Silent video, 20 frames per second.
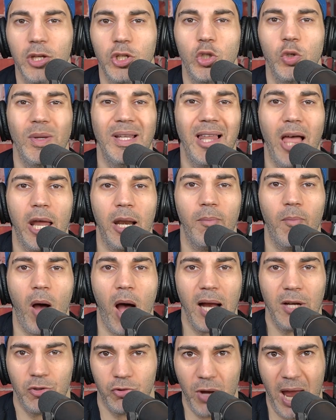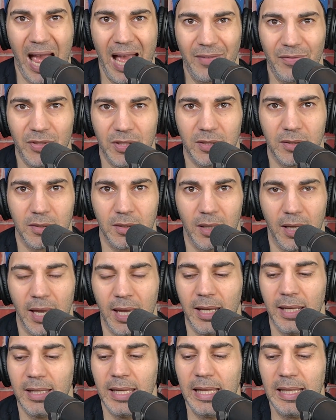Do a lot of mock drafts.
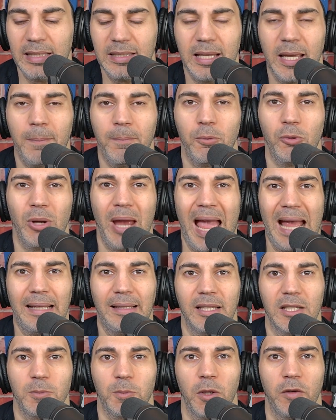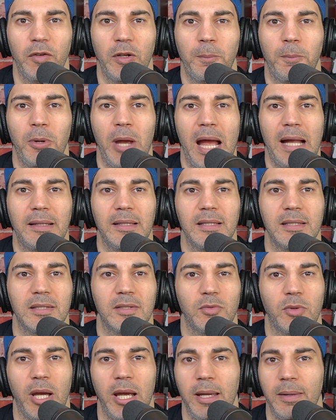And again, this is like practice, perfect
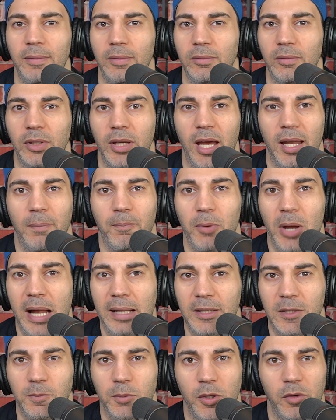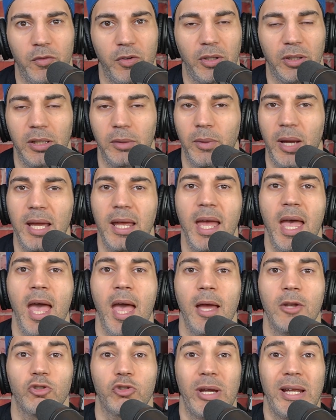practice, right? You got to practice perfectly, right?
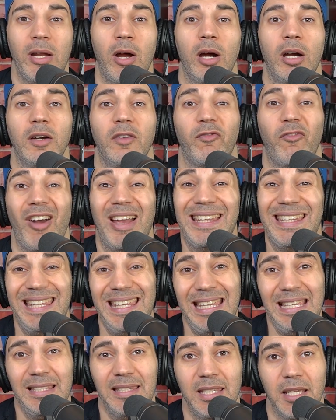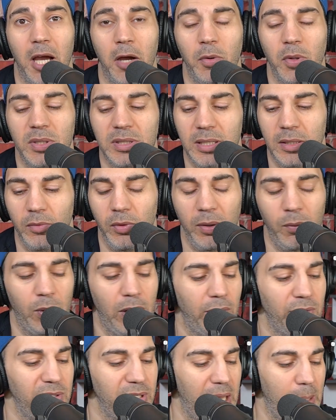Train hard, fight easy, I always said
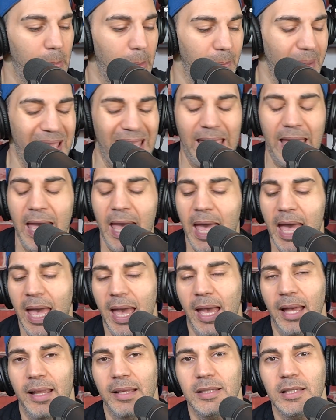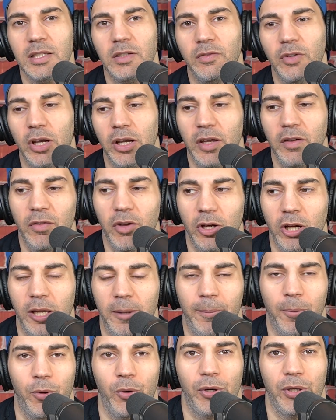when I was in MMA. This is very, very
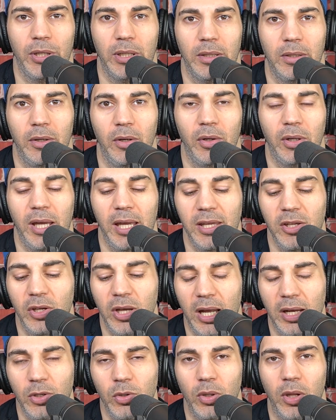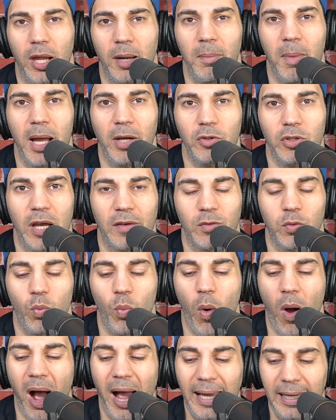important, okay? You got to do a lot of mock drafts.
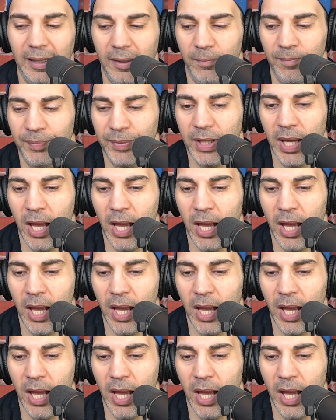Why?